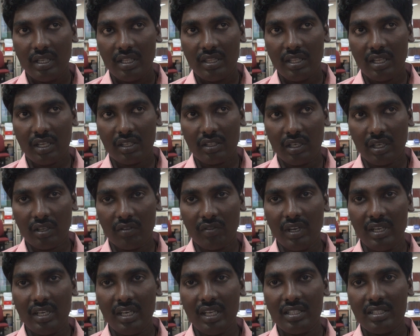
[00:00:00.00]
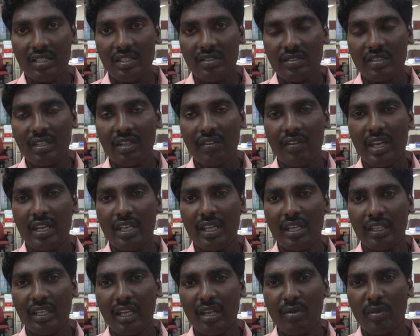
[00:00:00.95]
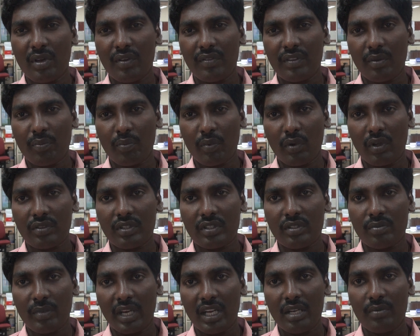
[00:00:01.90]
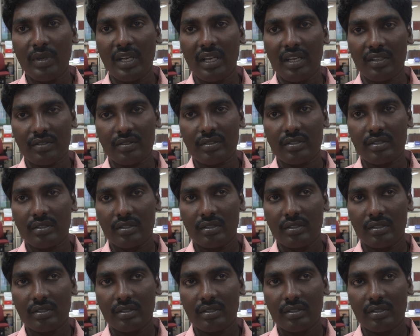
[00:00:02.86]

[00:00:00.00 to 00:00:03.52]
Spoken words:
The advantage is the waiting time of the process might be less.